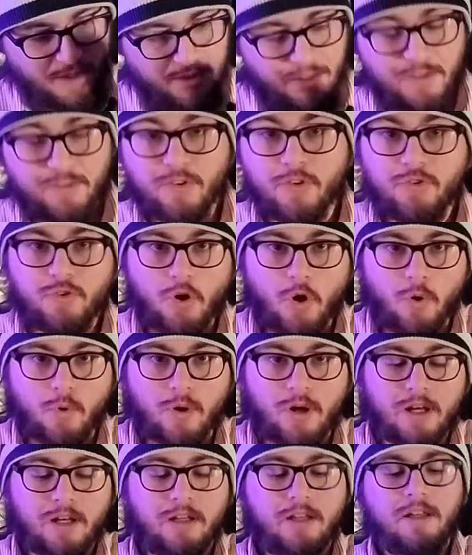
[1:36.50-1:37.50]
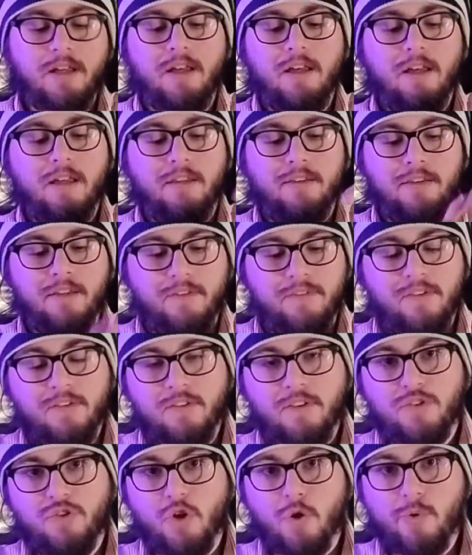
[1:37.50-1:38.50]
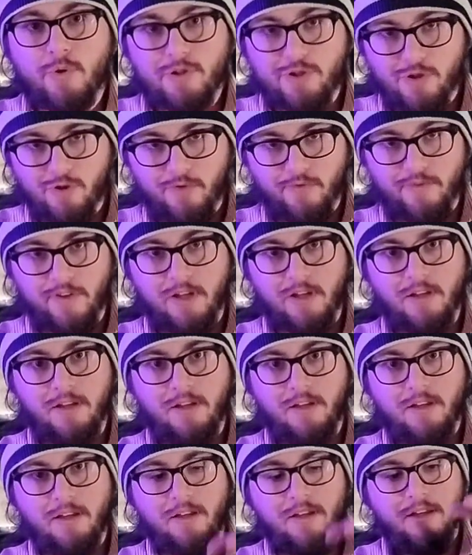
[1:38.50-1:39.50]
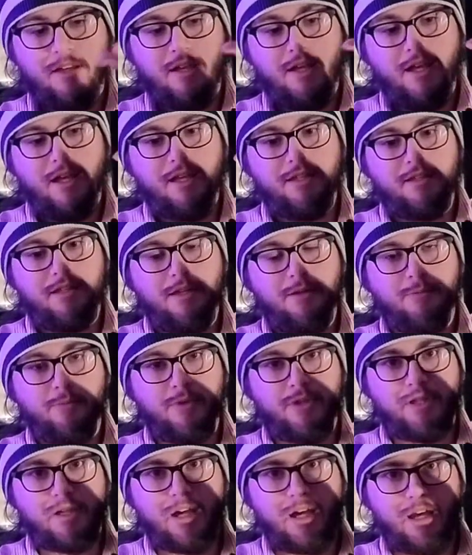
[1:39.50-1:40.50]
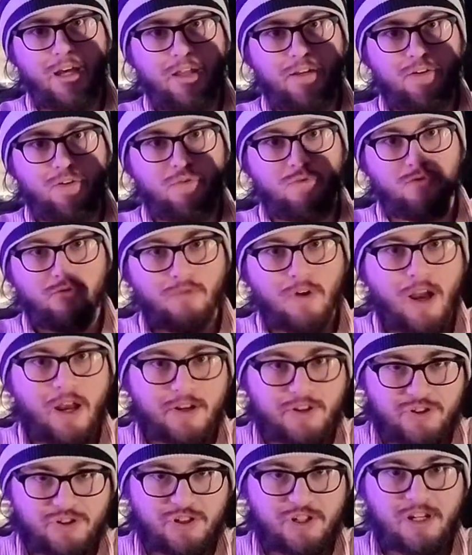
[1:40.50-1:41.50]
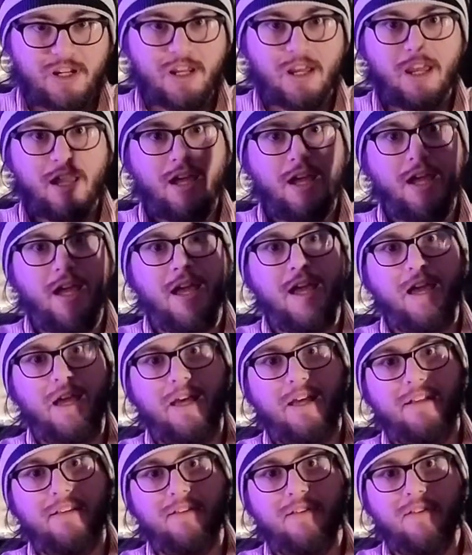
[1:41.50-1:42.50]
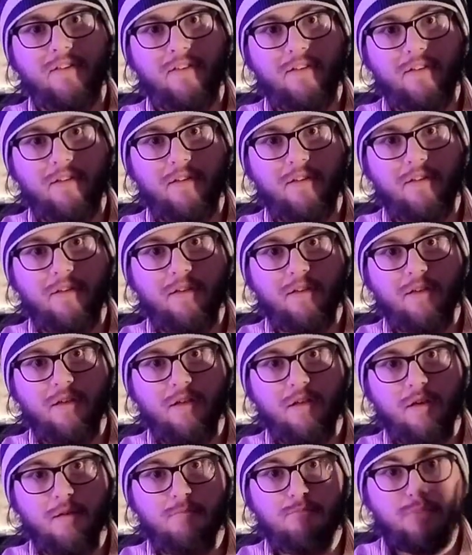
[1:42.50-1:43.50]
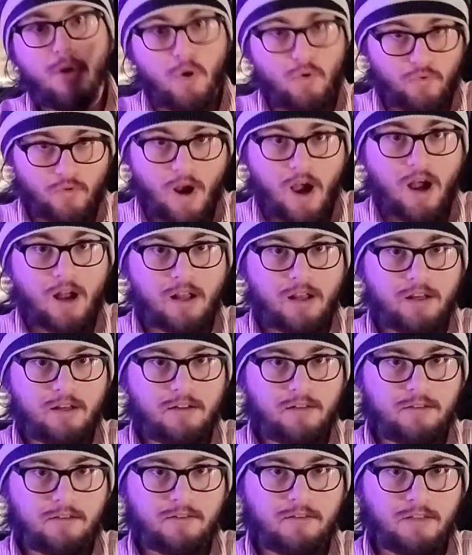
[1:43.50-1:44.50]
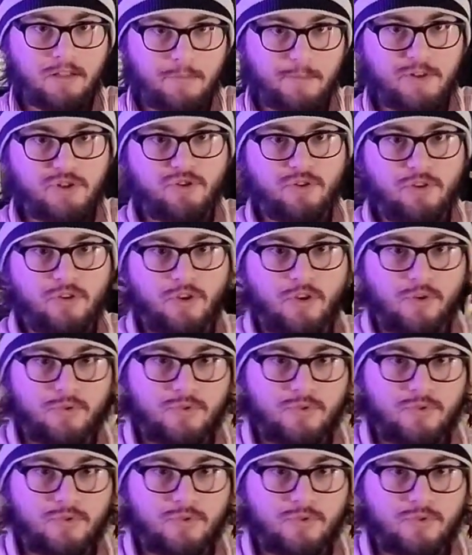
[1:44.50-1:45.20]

these are Toa. This is a Toa Nuva. And then we got Rahkshi and Bohrok. Let me show you